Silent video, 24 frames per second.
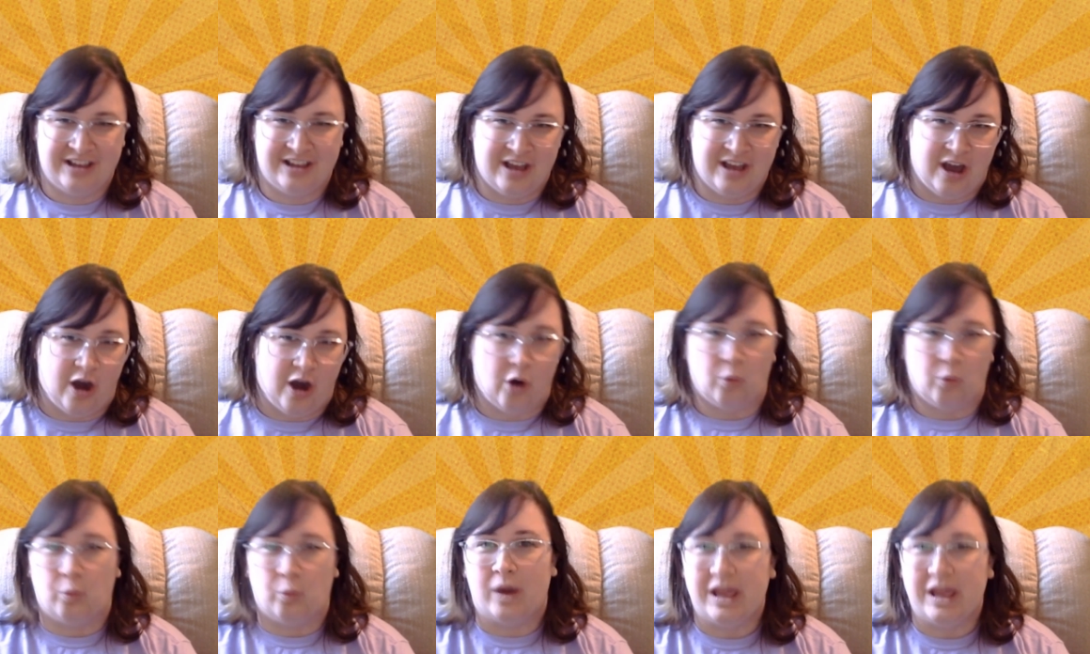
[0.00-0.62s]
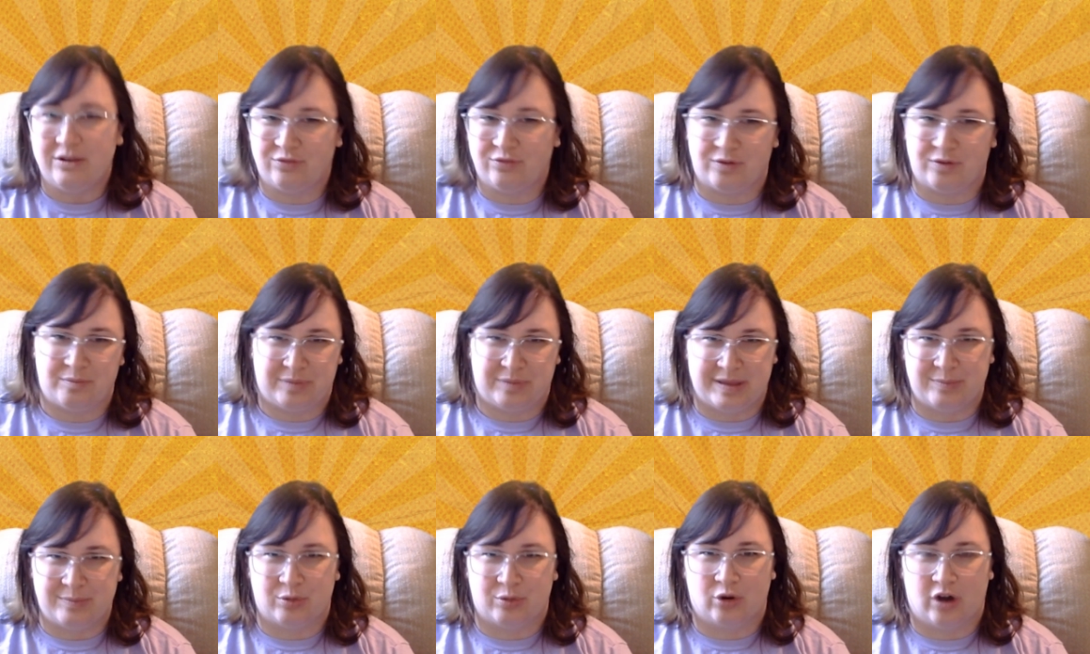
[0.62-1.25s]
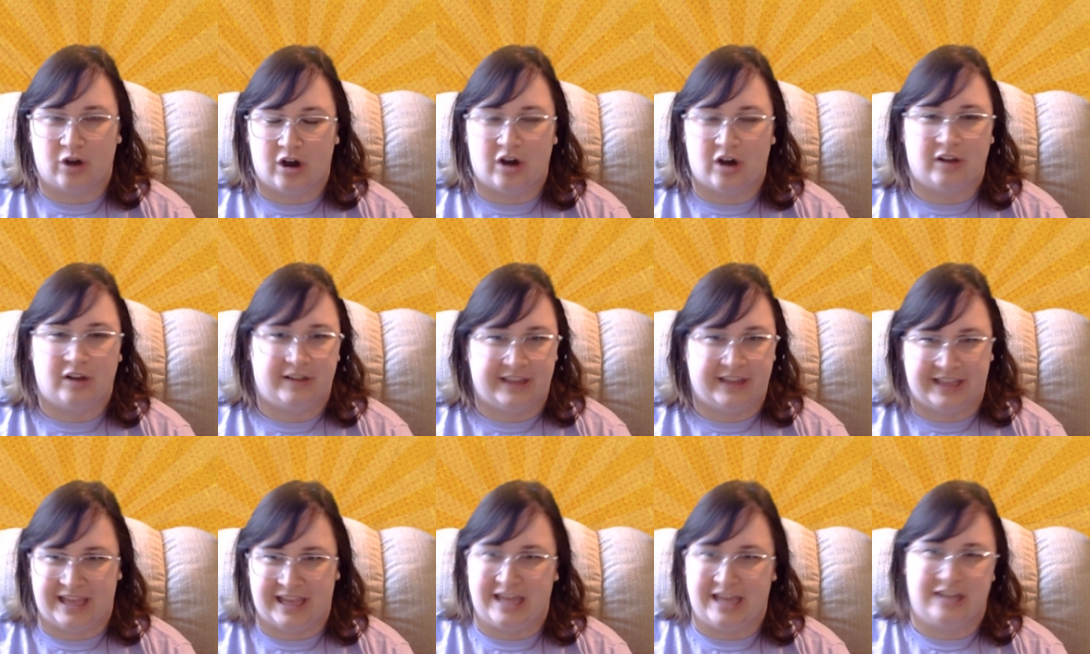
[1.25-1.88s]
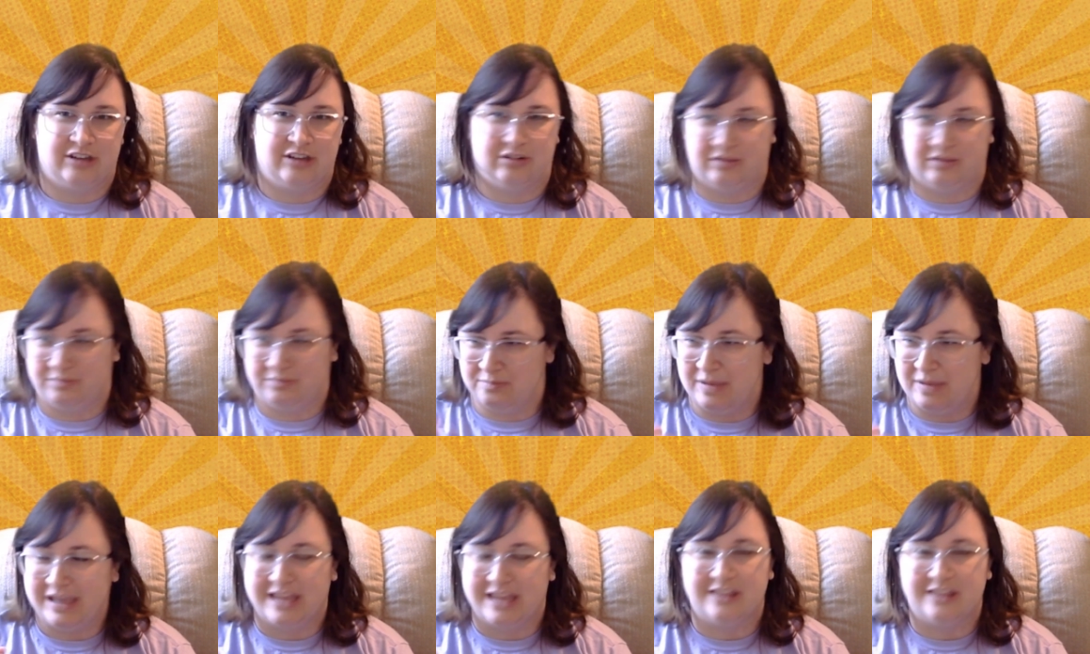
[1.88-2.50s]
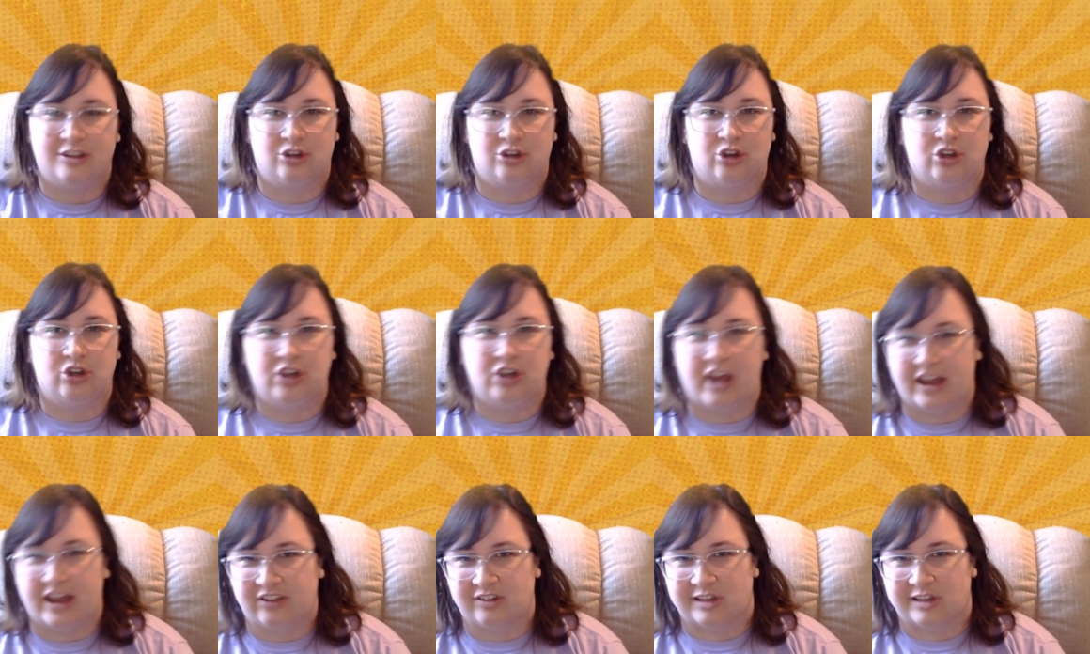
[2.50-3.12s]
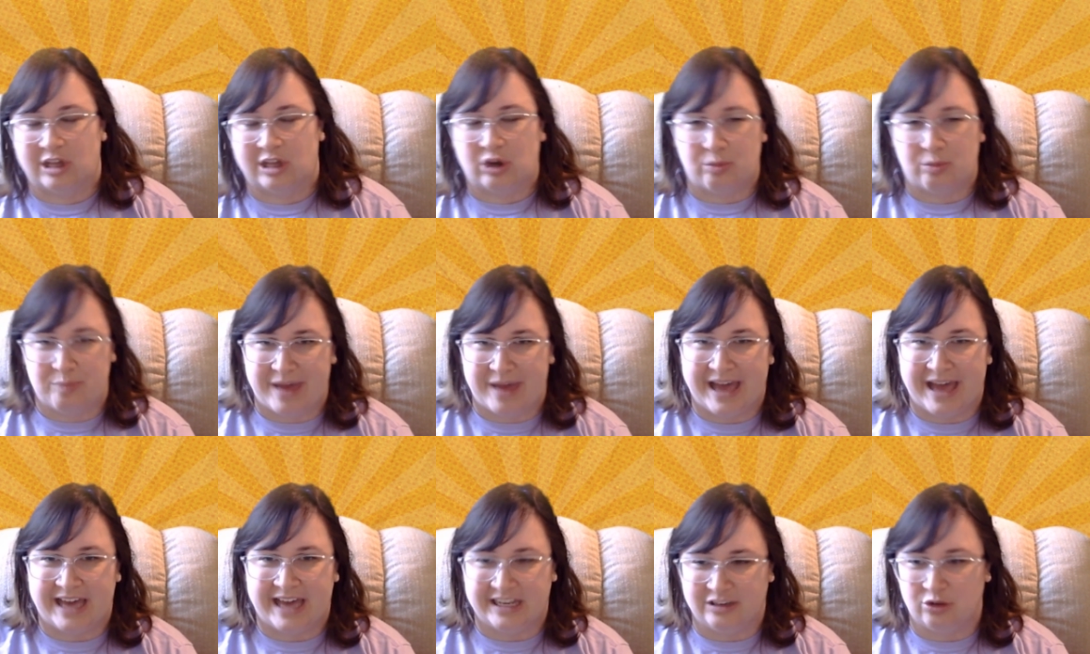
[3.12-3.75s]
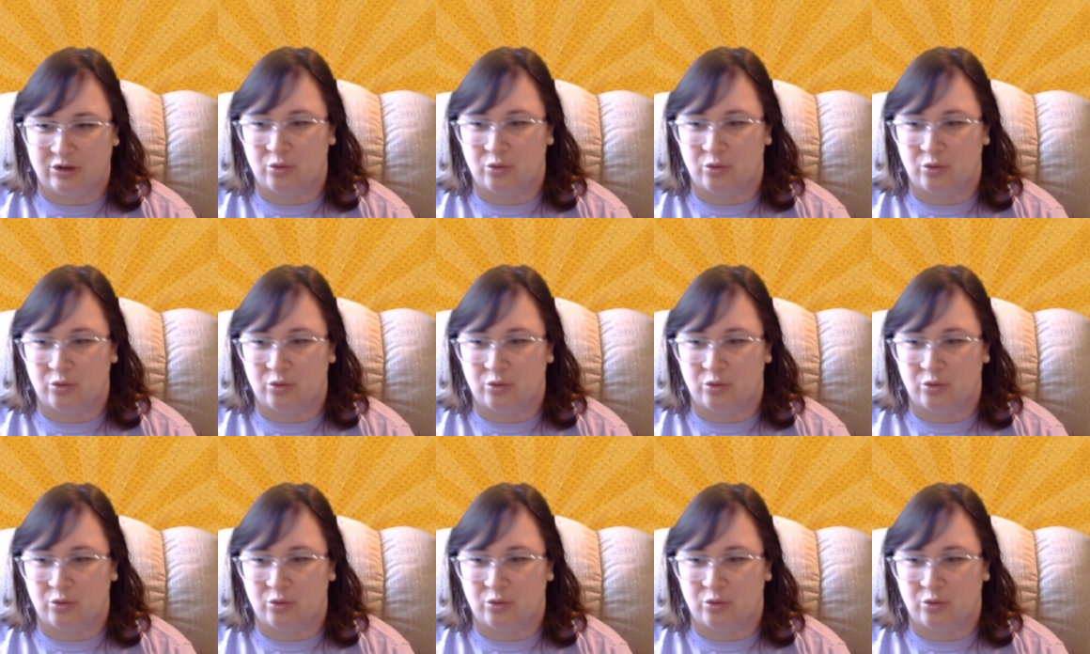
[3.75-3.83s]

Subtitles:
away from people calling and making the good guys look bad.